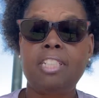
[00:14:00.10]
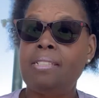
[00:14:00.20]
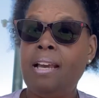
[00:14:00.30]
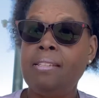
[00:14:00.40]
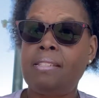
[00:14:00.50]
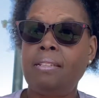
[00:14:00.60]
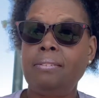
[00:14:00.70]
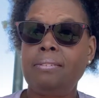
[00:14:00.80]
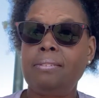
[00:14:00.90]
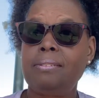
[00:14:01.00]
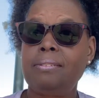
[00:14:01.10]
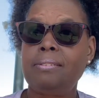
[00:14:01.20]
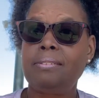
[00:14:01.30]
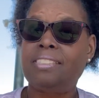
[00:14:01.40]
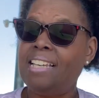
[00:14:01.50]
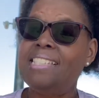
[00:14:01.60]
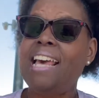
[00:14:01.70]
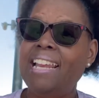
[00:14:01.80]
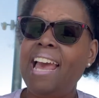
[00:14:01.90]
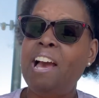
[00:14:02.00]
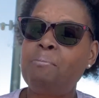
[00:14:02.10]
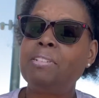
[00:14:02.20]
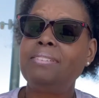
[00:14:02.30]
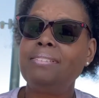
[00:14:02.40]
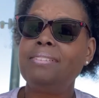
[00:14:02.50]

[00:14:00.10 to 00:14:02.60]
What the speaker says: Does it? Does that happen?